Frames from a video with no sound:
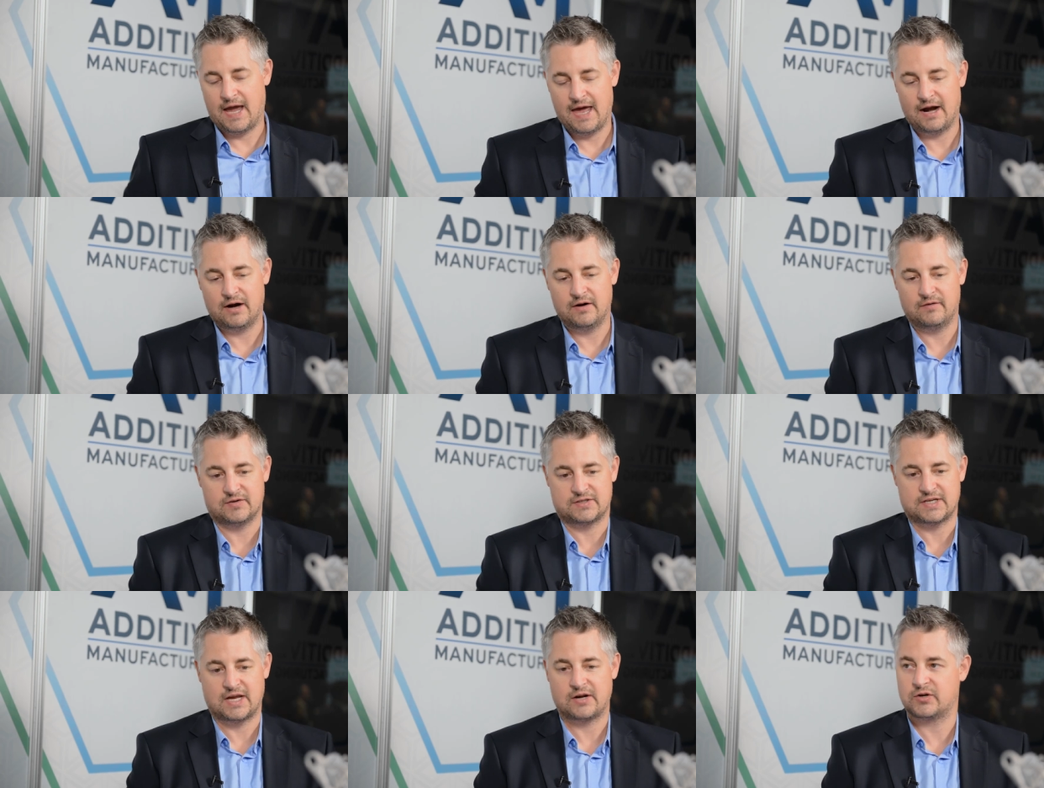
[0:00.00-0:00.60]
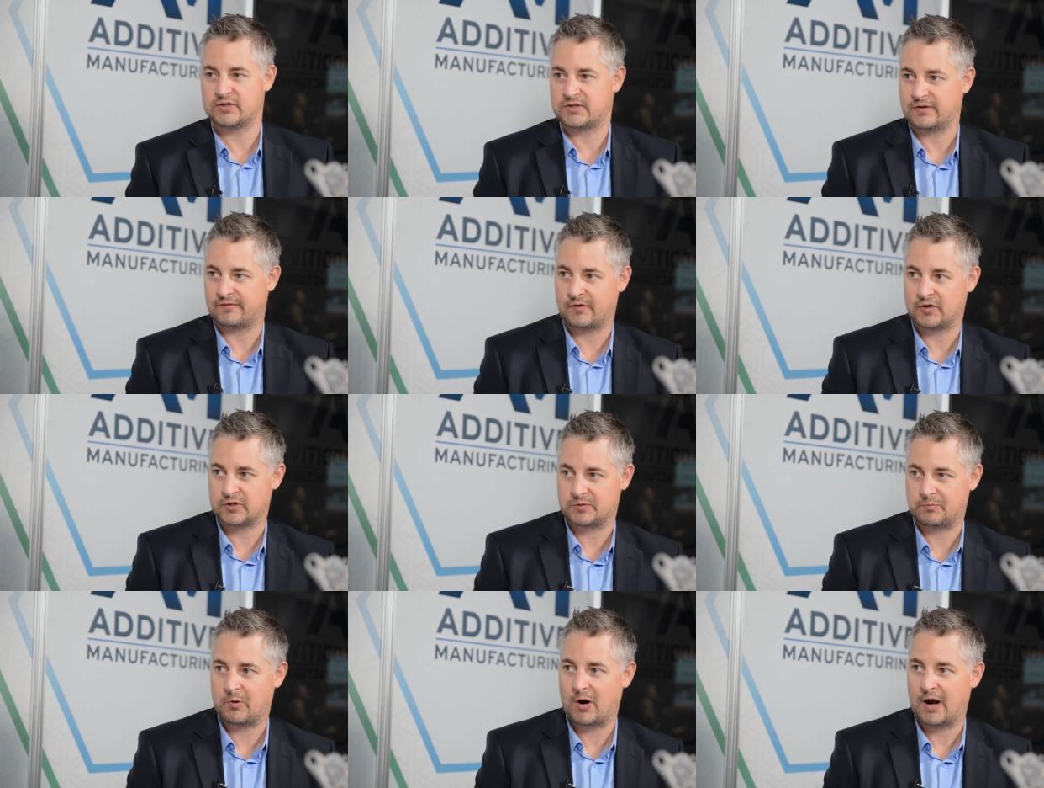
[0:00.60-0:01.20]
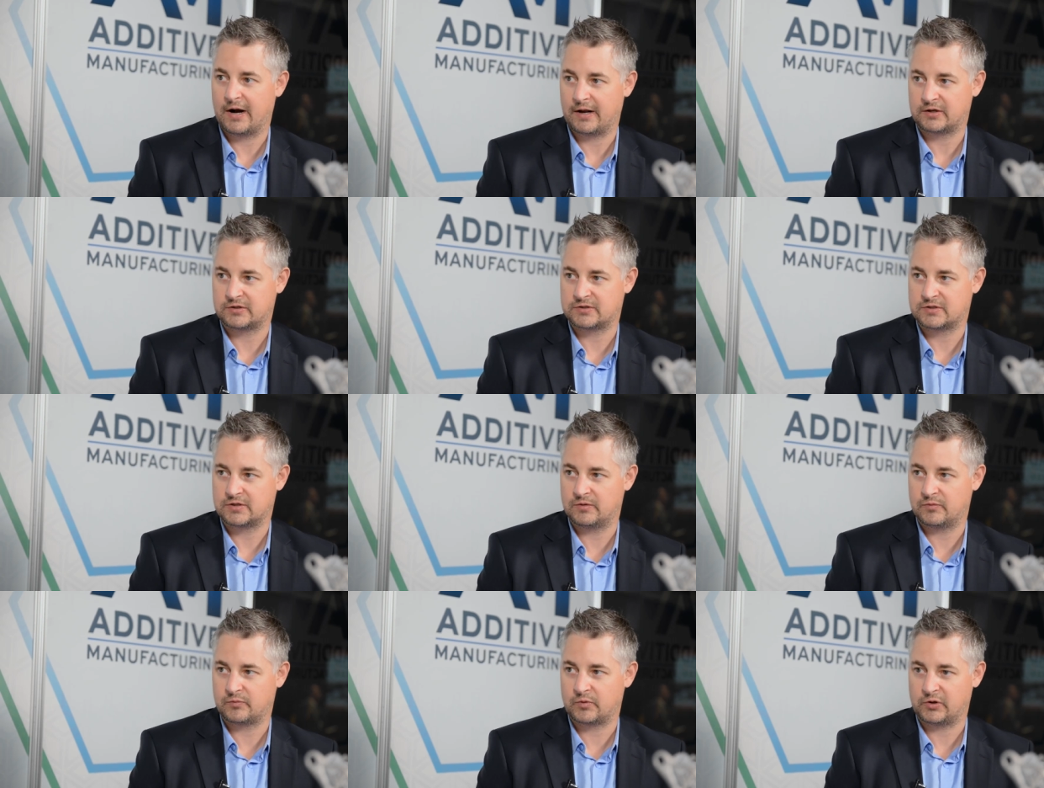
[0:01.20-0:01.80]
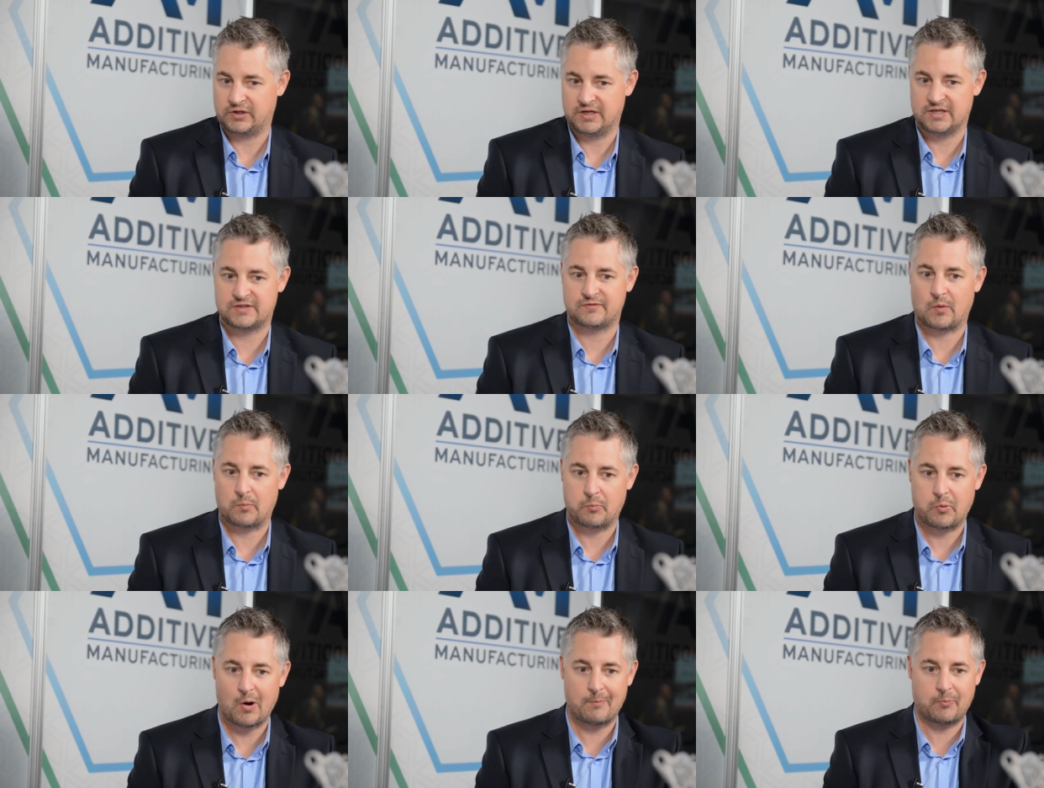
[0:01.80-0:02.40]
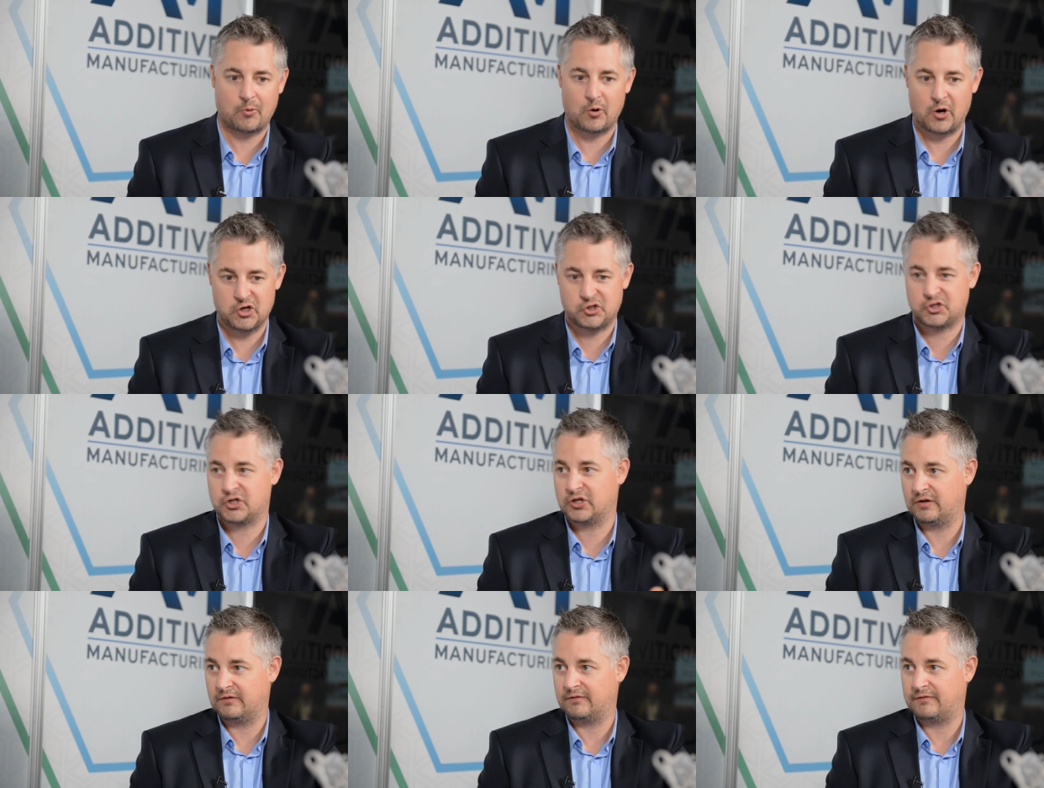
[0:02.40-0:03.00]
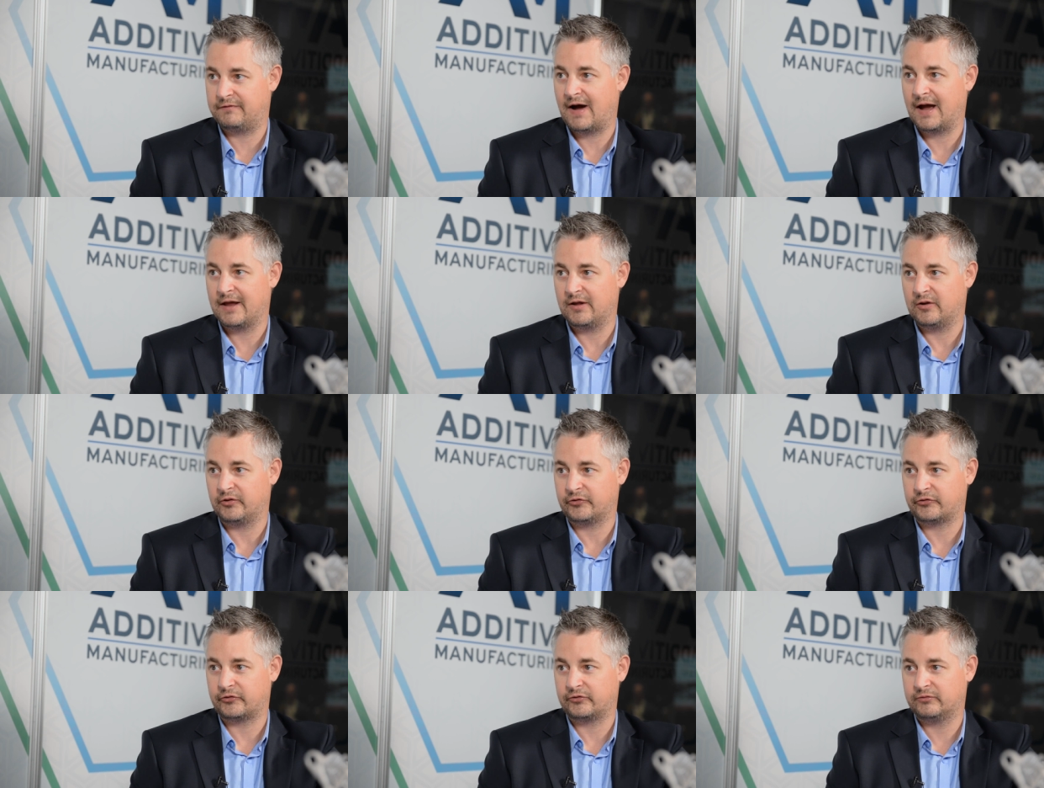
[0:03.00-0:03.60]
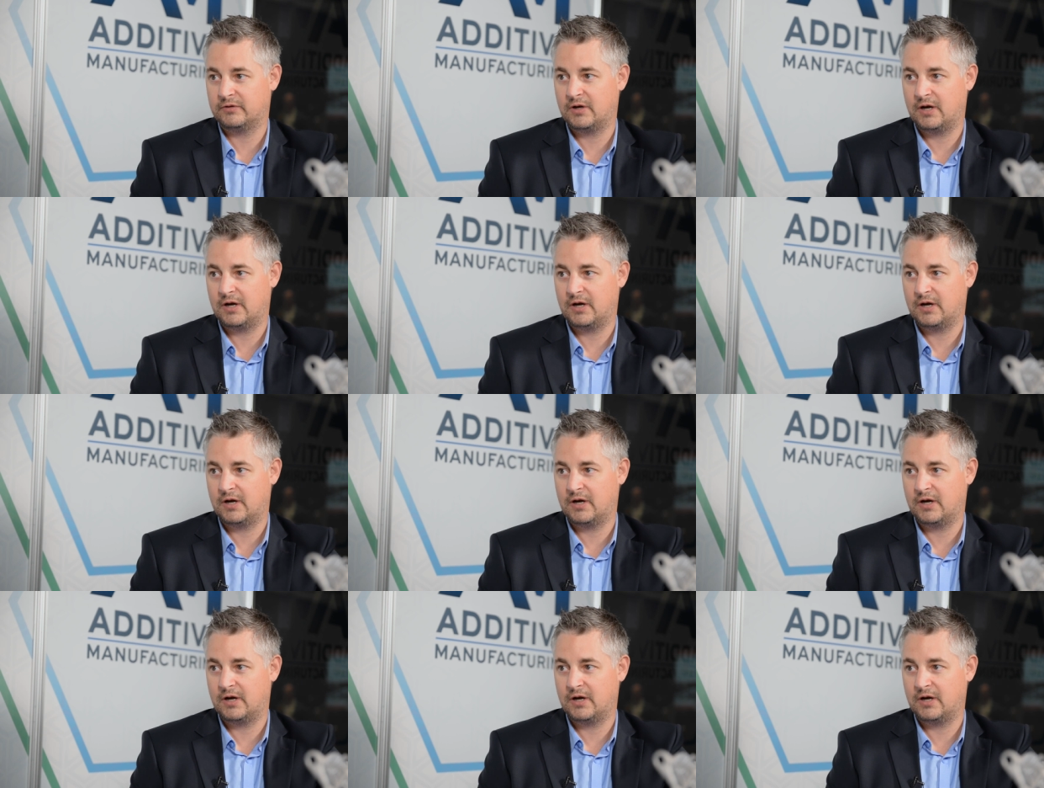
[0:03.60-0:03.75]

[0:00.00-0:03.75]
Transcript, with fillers: Additive Designer is the first product release for preparation of files.